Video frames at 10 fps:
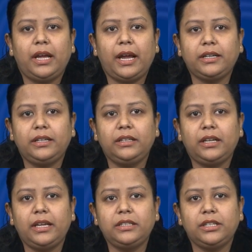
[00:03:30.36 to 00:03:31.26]
acting
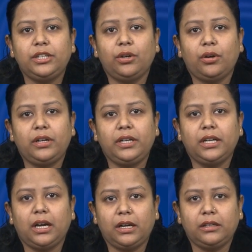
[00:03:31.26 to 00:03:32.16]
like security
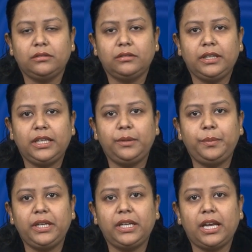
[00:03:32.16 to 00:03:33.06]
guard,
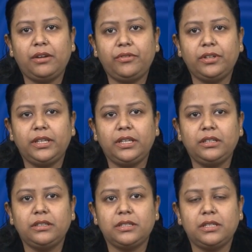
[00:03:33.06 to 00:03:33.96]
keeping everything
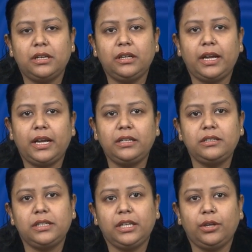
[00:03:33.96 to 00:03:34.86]
snug and
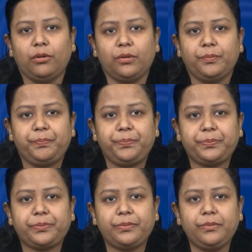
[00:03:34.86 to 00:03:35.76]
secure.
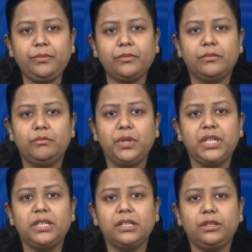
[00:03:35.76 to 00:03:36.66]

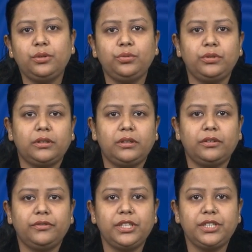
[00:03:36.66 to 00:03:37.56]
Medial 2/3
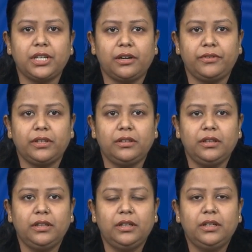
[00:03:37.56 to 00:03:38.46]
of the shaft.
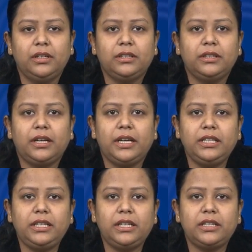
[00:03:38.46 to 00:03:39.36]
The
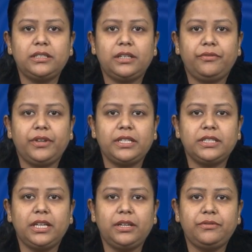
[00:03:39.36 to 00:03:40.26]
anterior surface
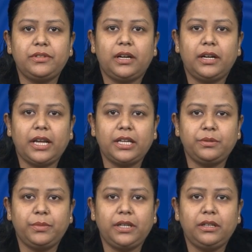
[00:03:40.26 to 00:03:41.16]
gives
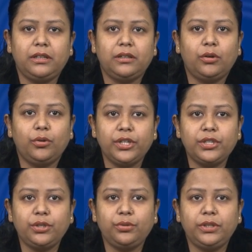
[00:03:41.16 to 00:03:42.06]
attachment
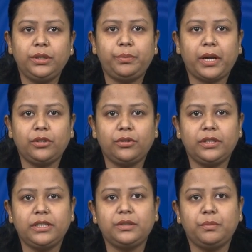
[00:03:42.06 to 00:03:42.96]
origin to the
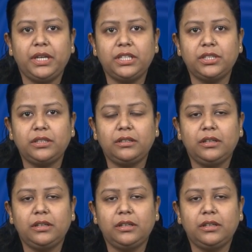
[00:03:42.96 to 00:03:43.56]
pectoralis major.